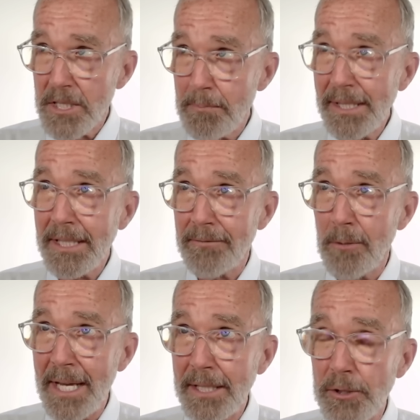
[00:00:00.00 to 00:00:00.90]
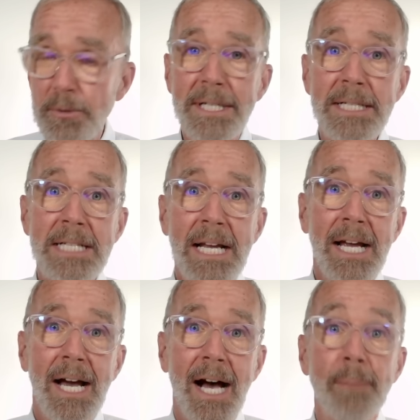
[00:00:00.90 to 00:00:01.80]
Speaking of omega 3s,
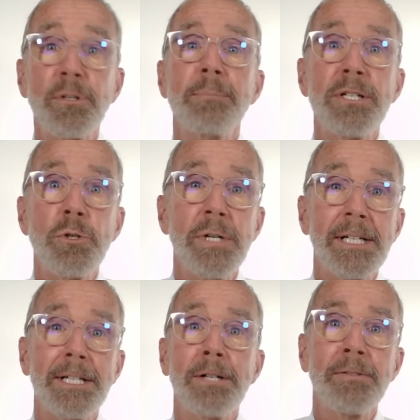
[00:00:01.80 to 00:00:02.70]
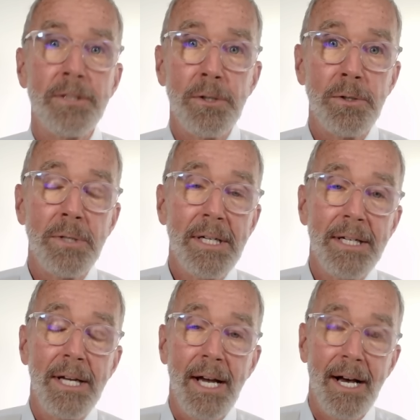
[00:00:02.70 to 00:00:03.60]
I'm going to be doing an interview
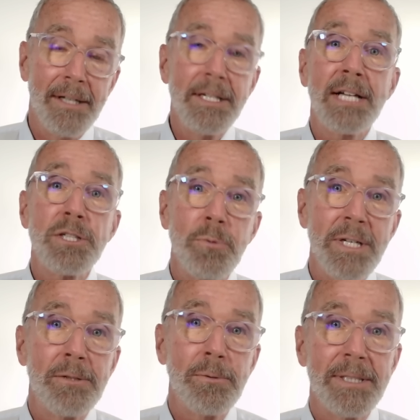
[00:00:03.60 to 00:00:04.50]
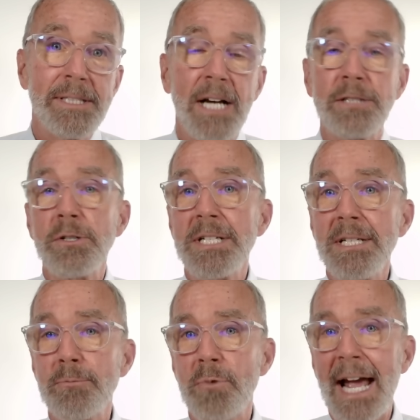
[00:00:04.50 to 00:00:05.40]
uh, next week with Dr.
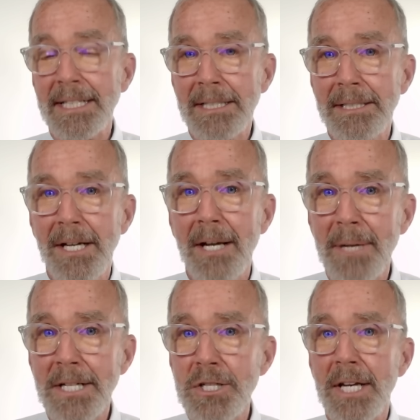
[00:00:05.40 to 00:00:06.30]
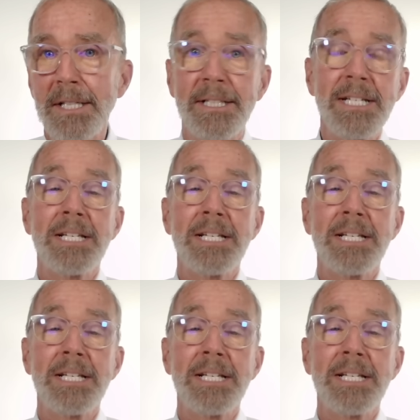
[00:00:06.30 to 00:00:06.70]
Tim Radak on my channel. And